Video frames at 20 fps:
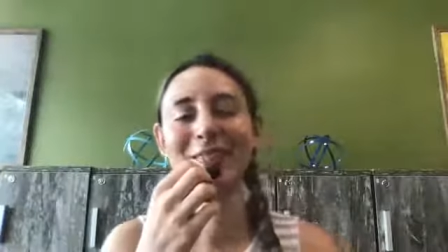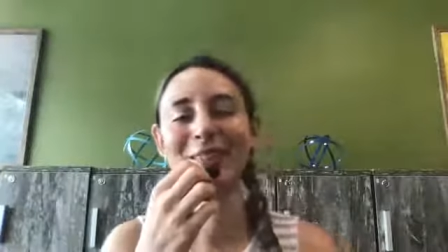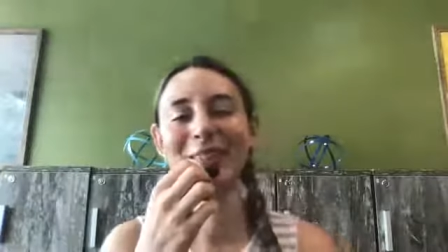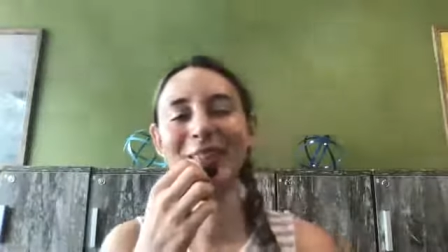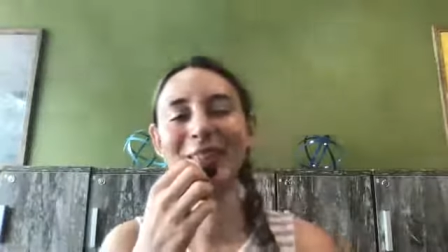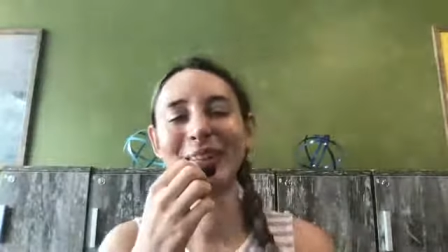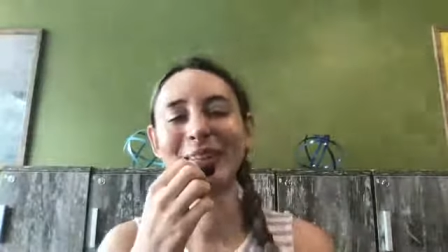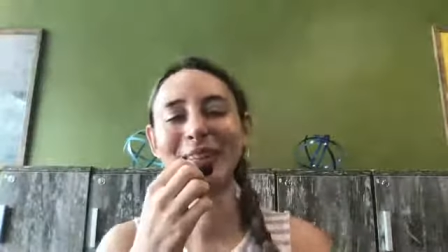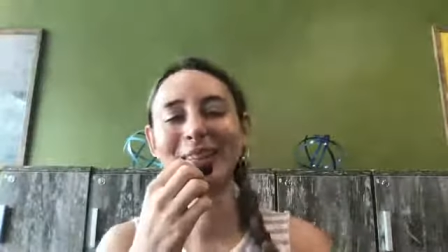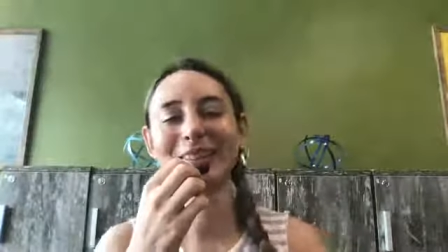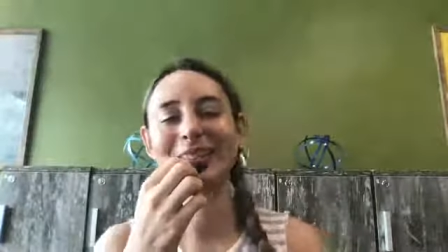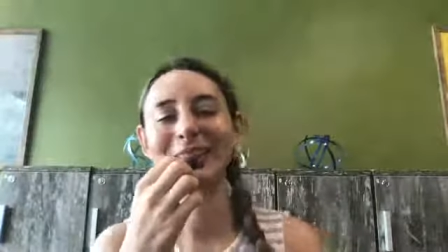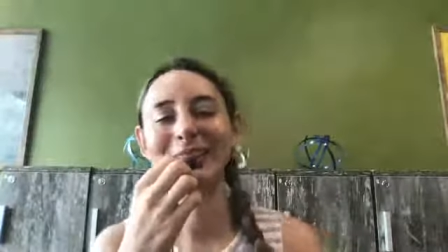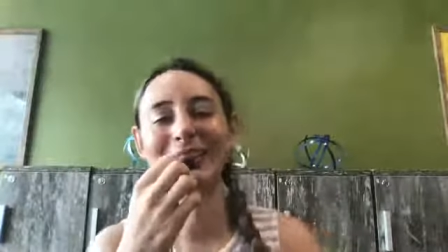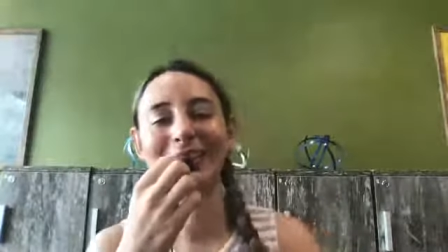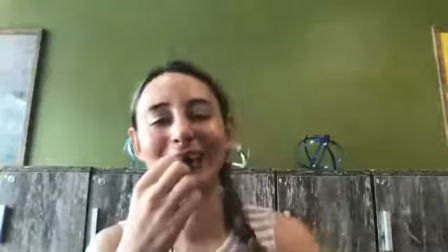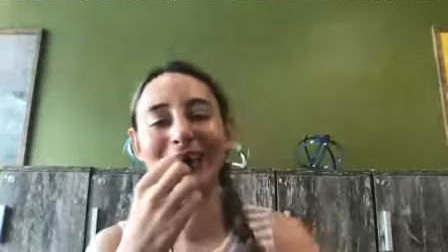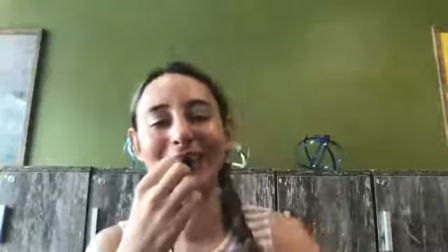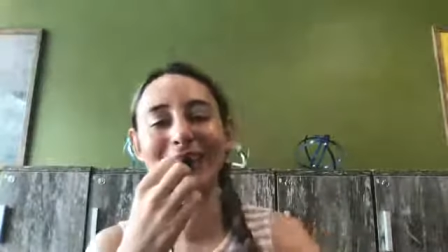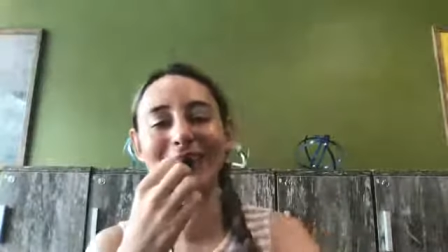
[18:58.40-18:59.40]
we're losing
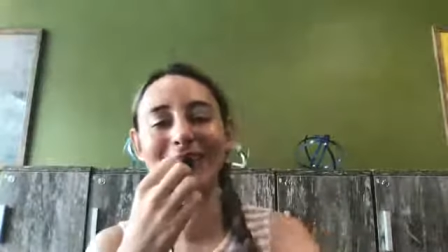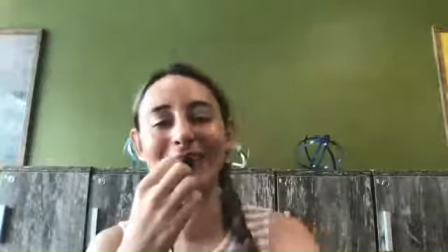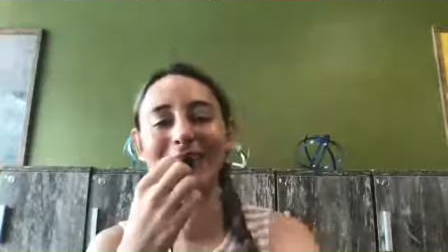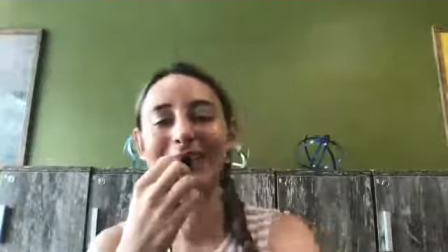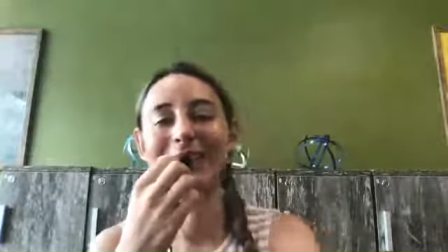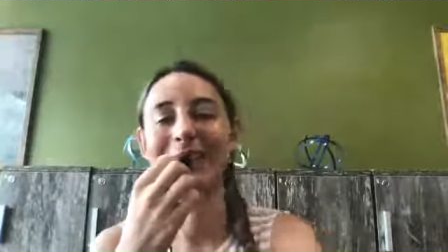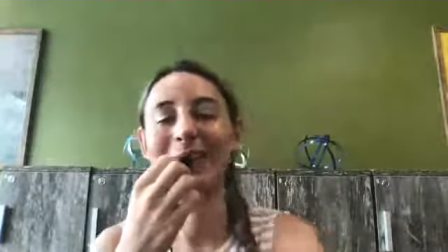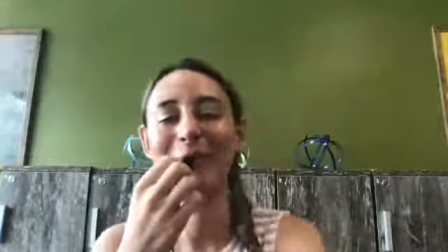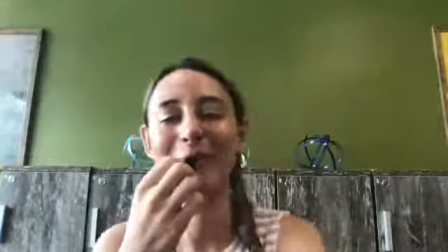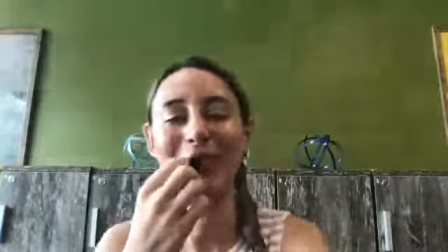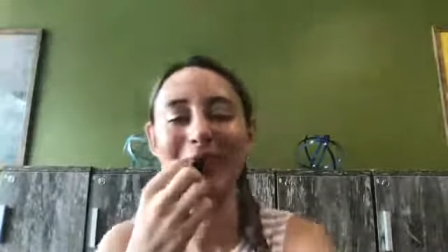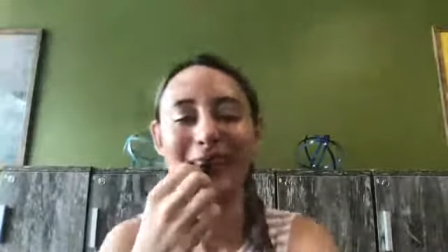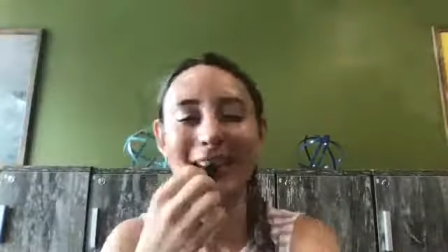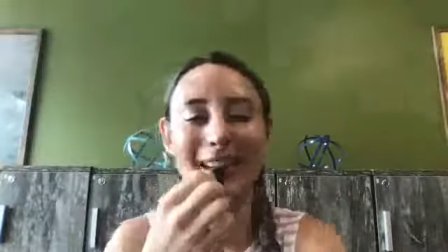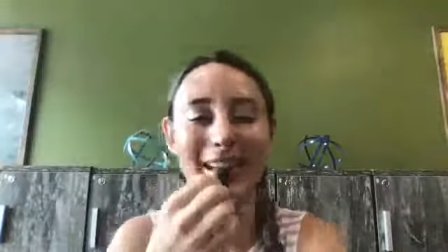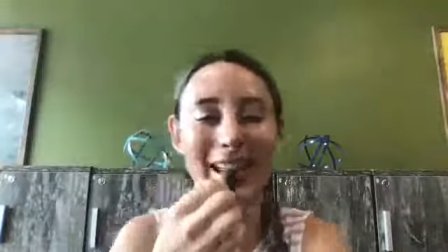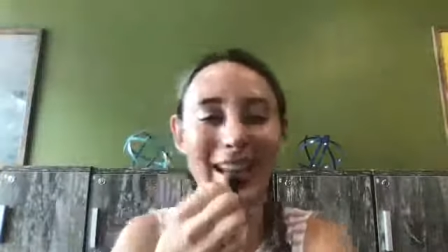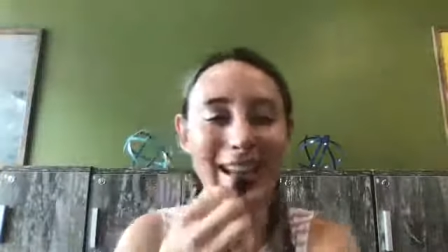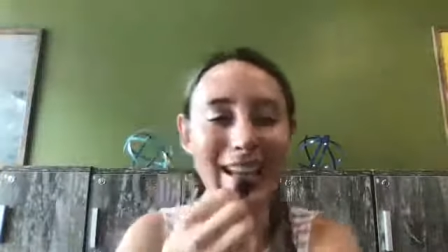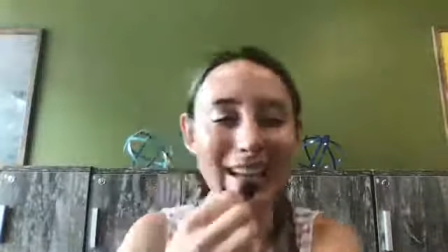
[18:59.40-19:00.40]
track of the topic
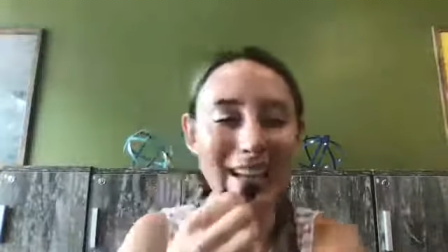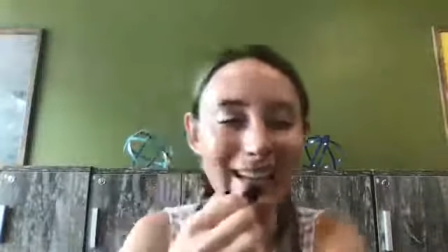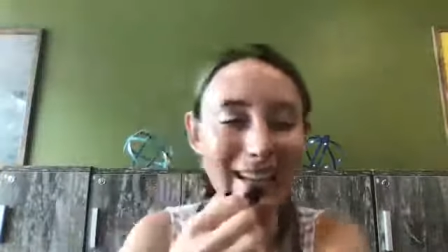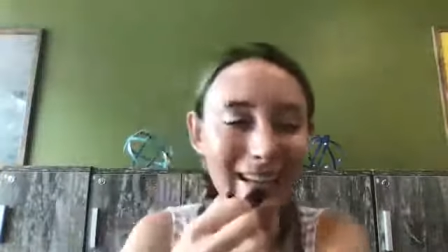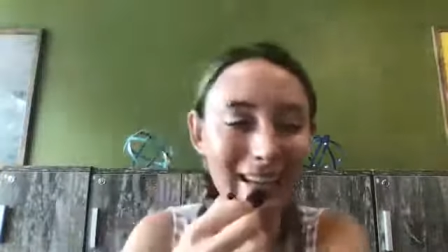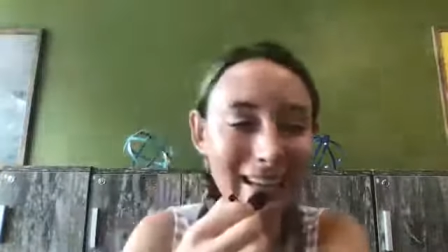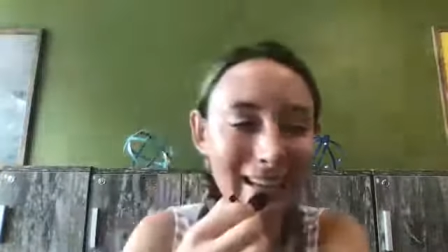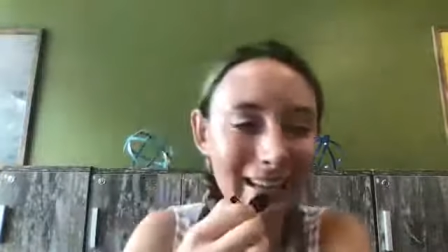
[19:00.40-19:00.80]
again.